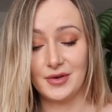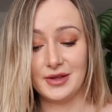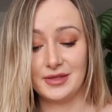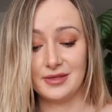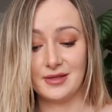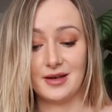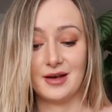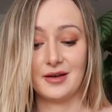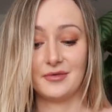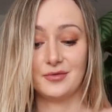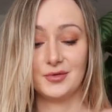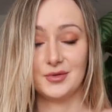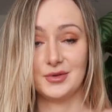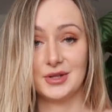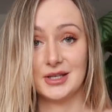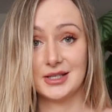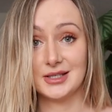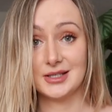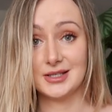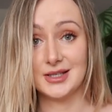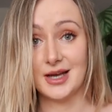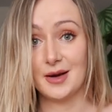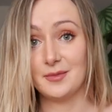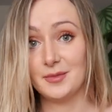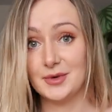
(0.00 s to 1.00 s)
and therefore this
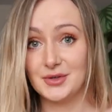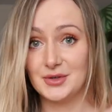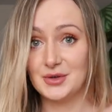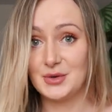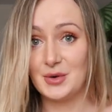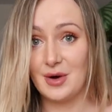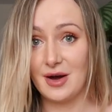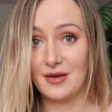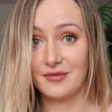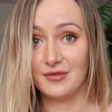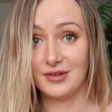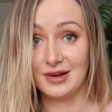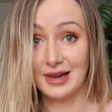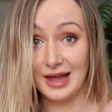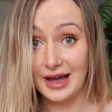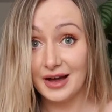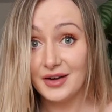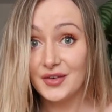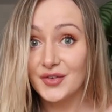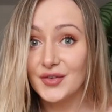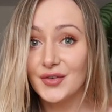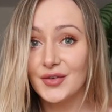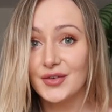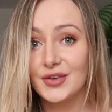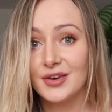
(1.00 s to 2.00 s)
is how much you have
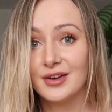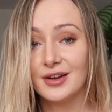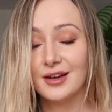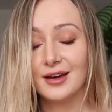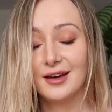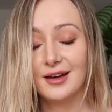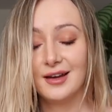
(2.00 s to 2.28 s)
left.